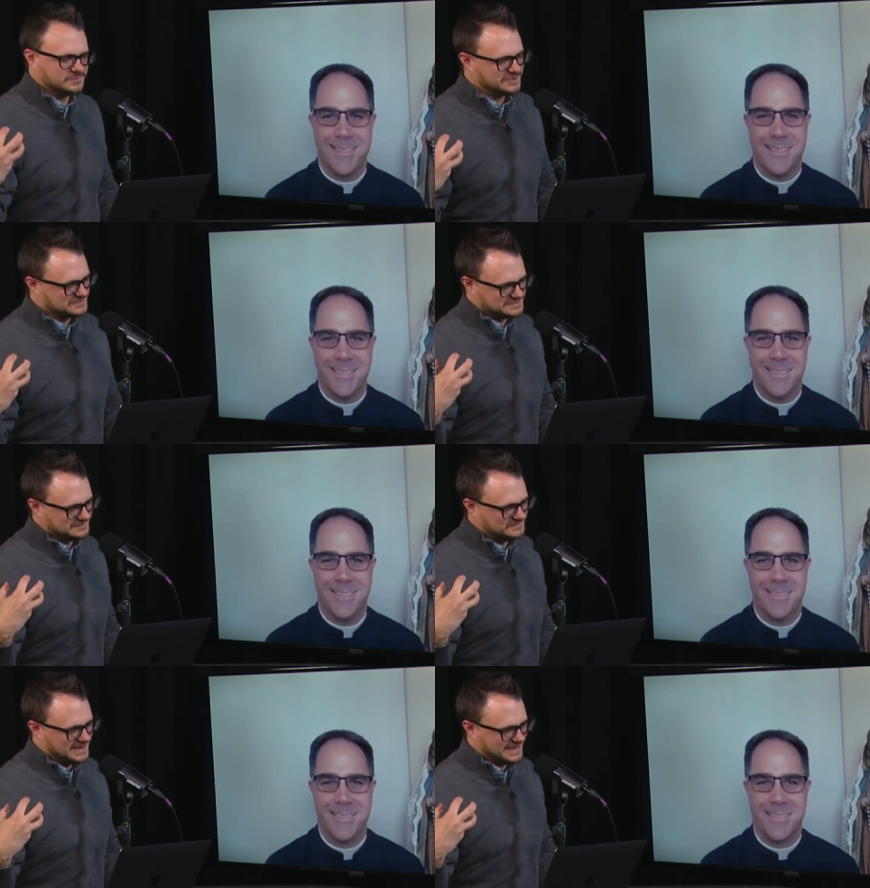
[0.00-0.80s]
Speaker 1: bring
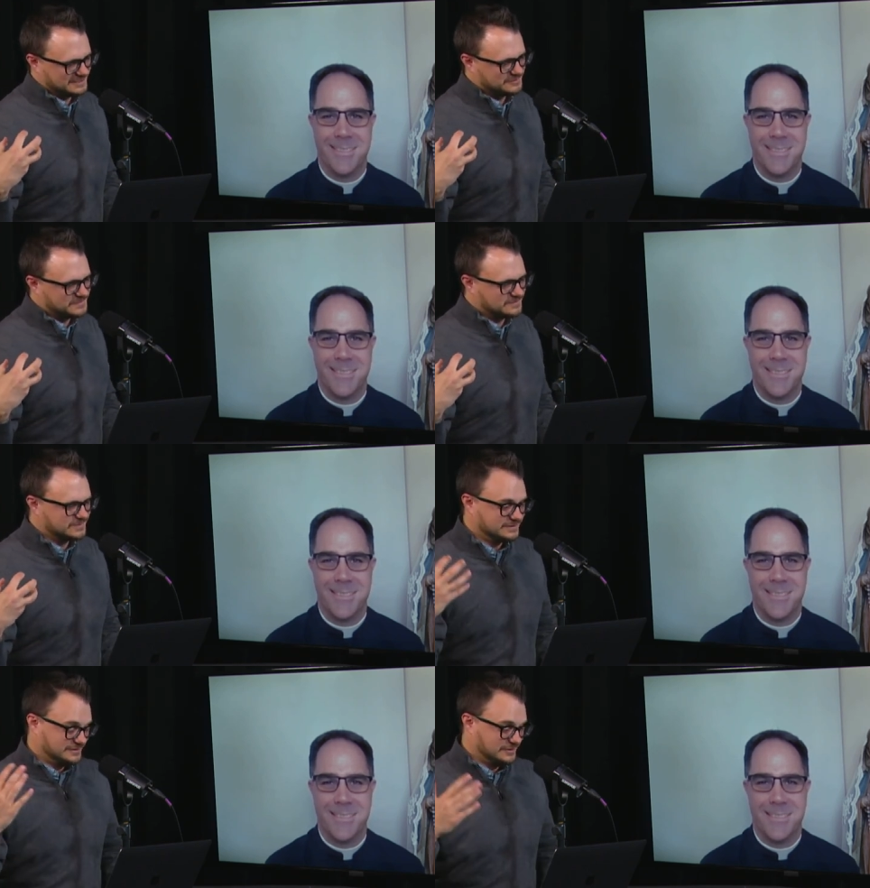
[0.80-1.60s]
yourself back and
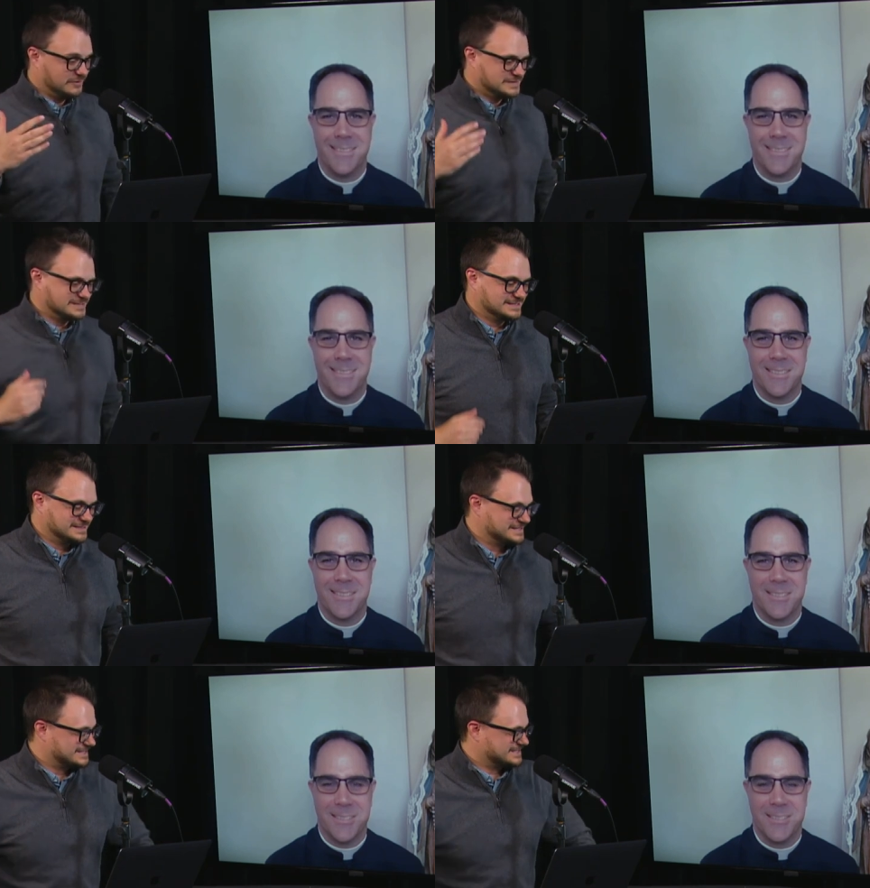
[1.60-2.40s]
remember, no, this is
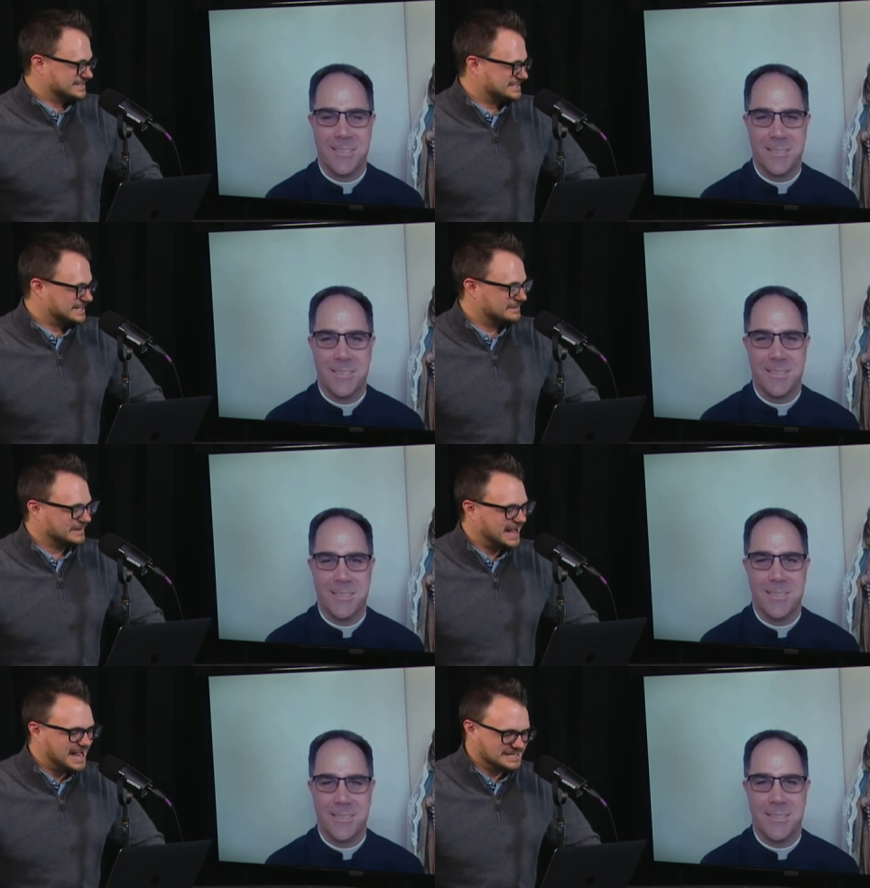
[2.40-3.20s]
this is the same
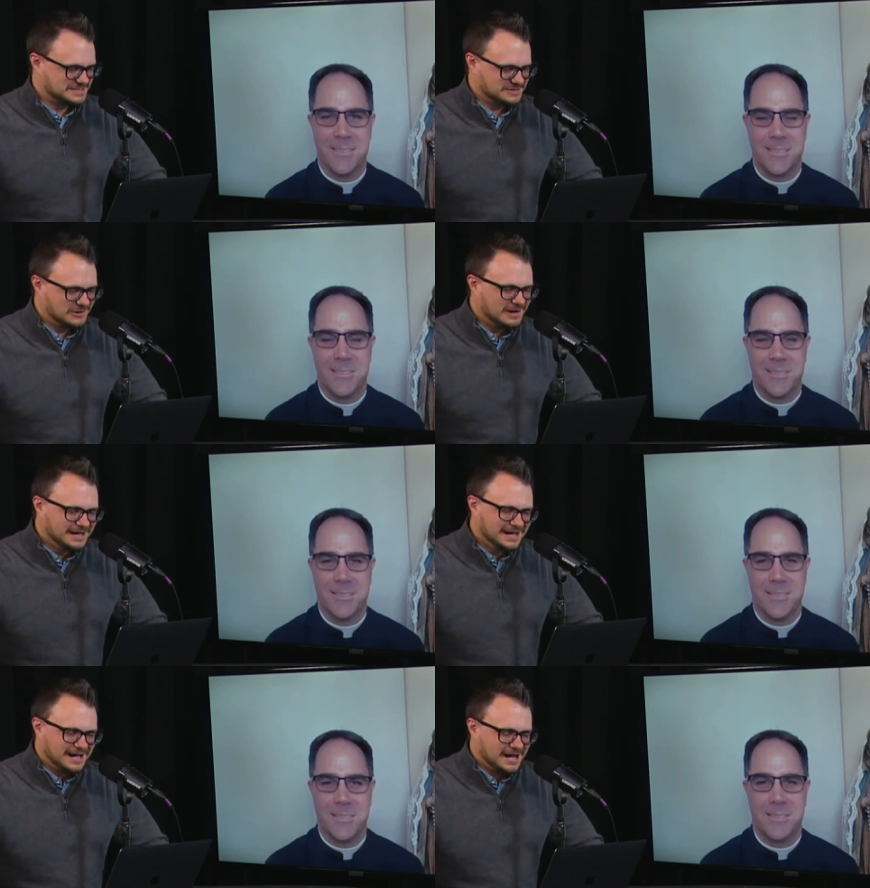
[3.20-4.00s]
guy. So
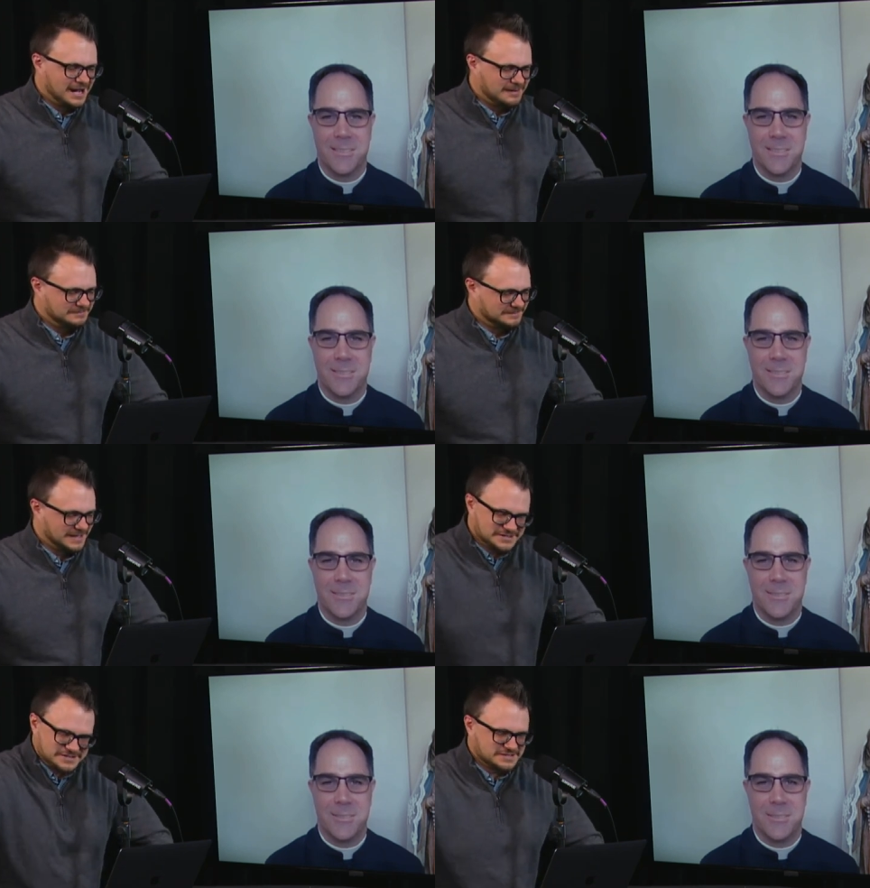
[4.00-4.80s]
um,
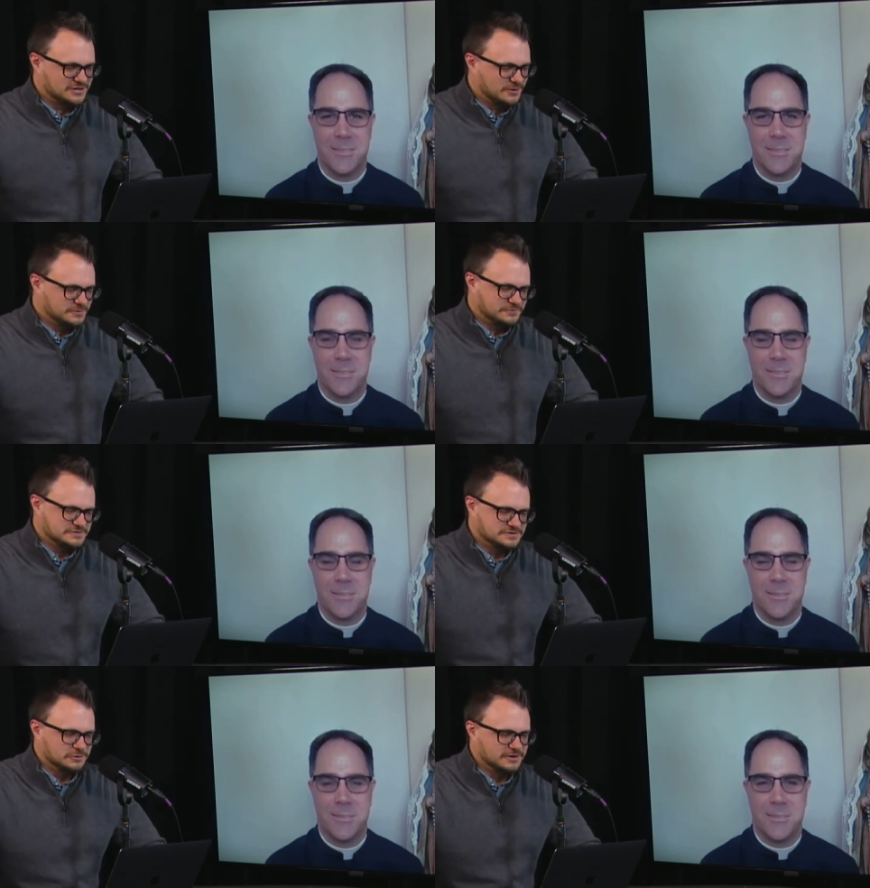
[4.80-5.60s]
let's just start with your
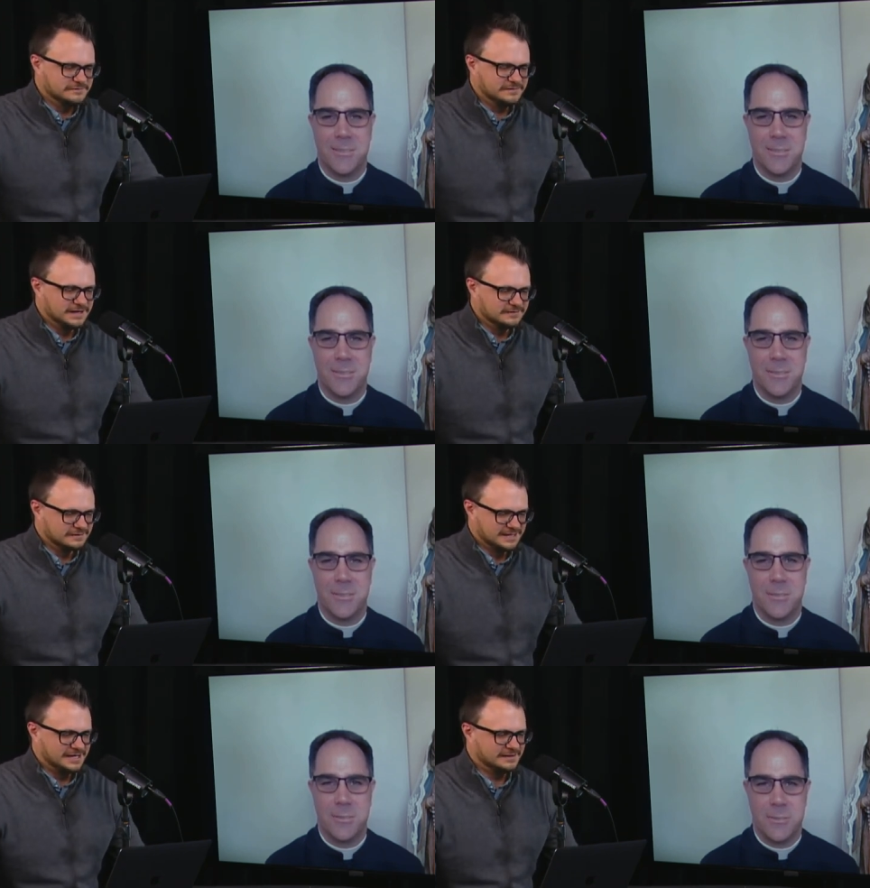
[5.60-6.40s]
story, Father,
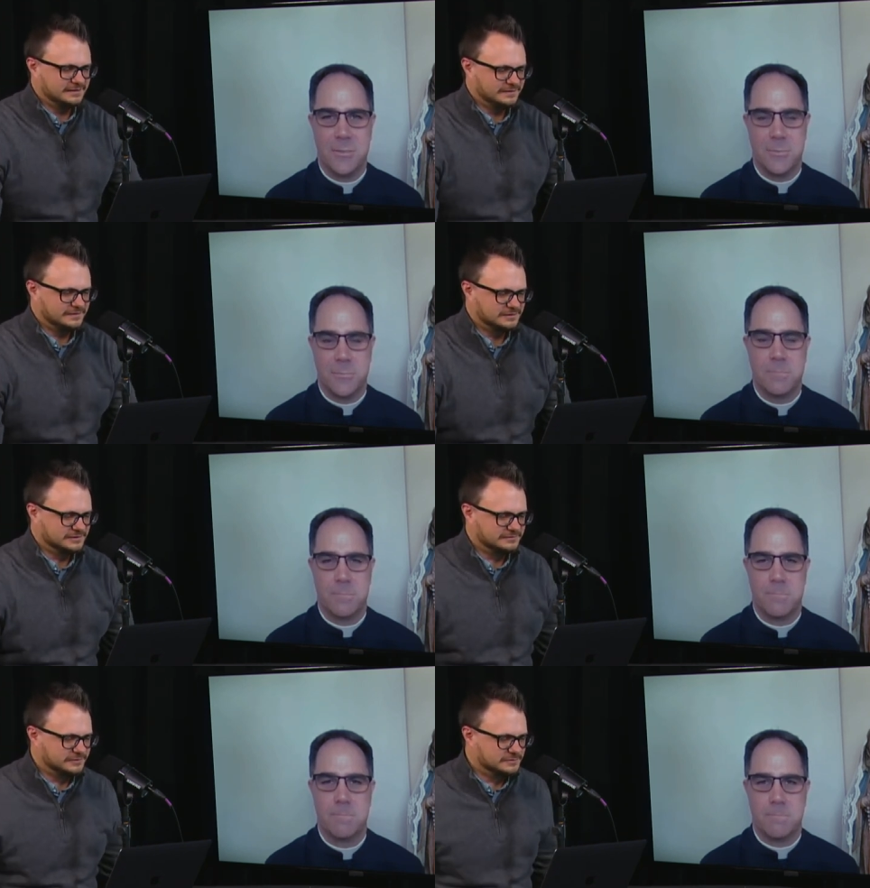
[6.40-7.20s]
kind of the the
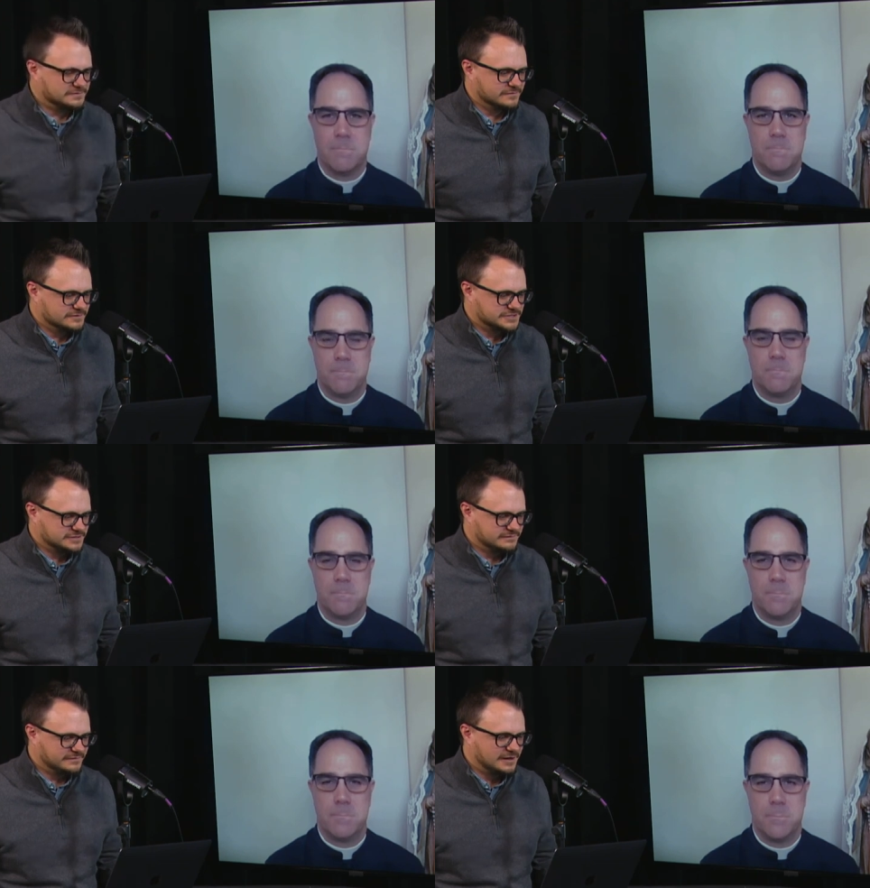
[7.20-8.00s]
Cliff Notes version
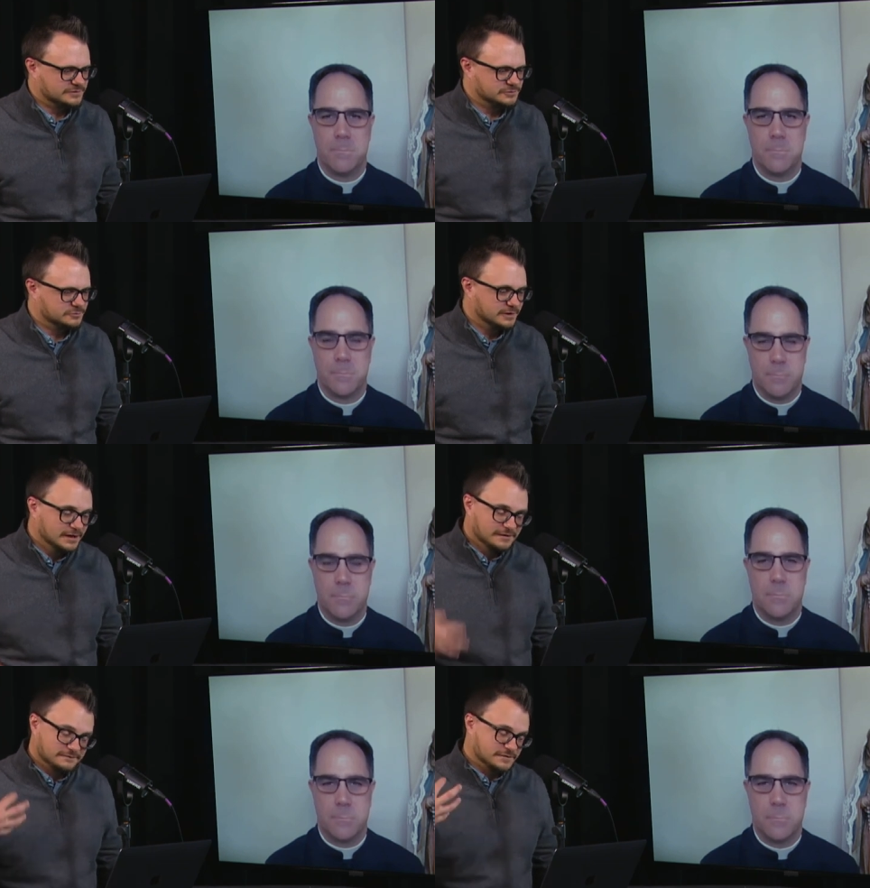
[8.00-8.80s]
of how you
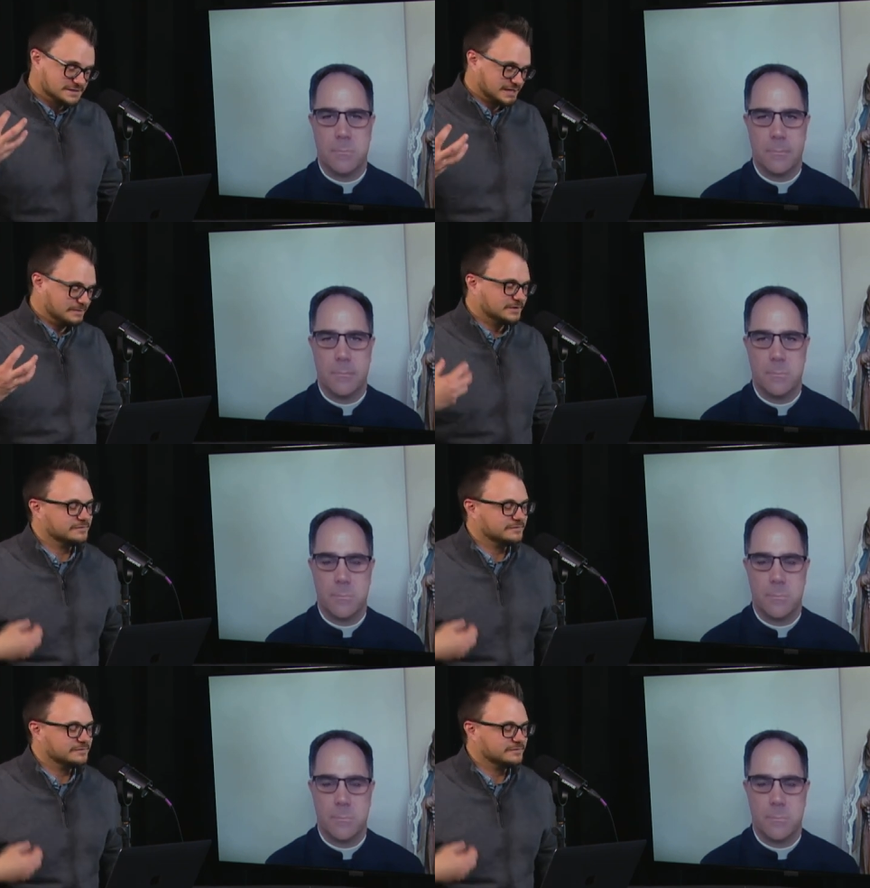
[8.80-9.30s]
first came to the